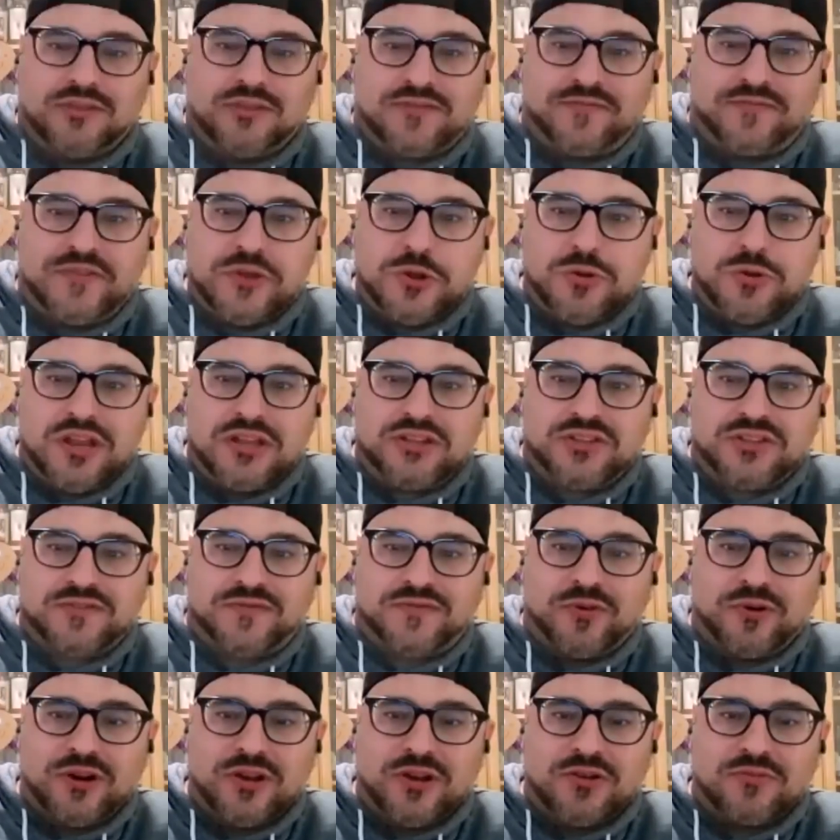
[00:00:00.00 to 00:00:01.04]
here's a few hints
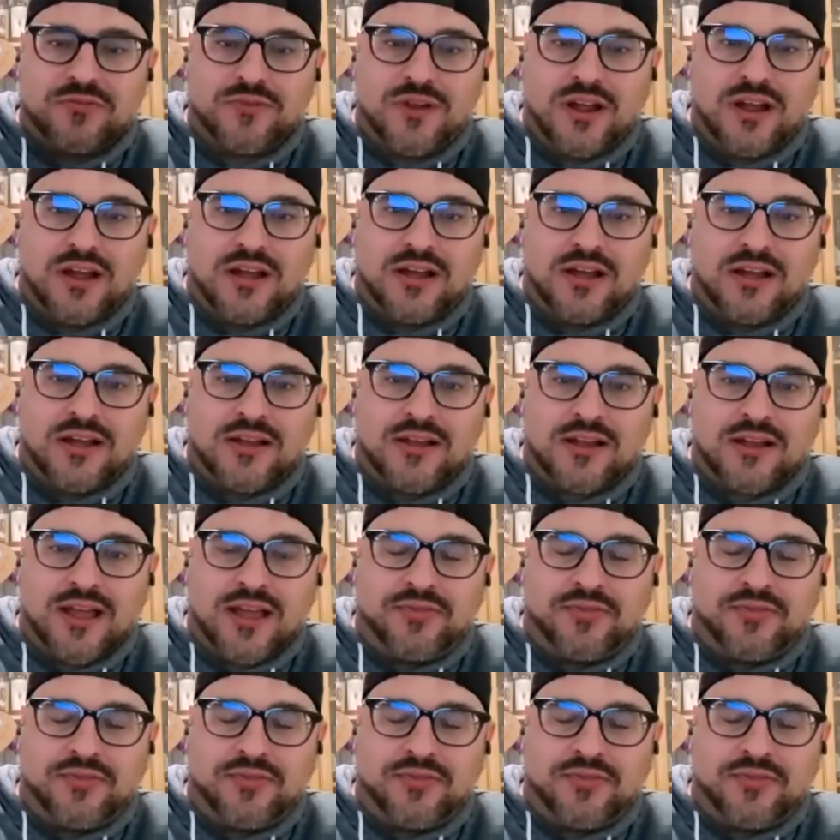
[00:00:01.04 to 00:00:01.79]
for you, uh,